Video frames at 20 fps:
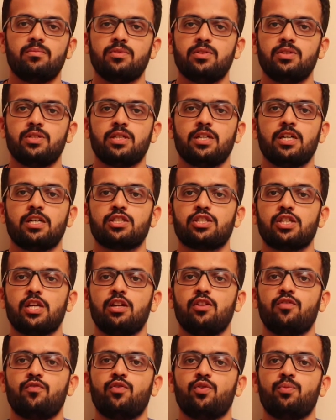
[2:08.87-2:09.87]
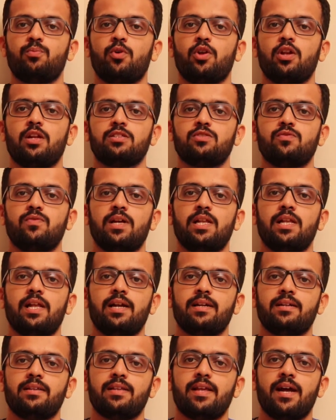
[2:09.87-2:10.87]
Jinga style of football as well,
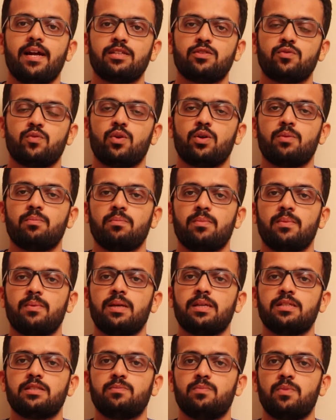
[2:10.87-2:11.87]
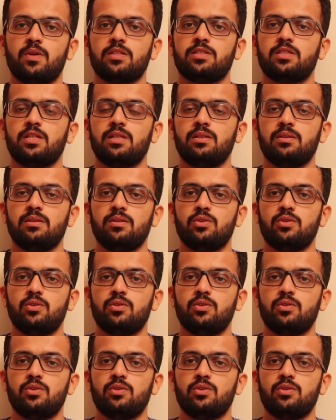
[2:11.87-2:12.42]
and that's what makes Brazil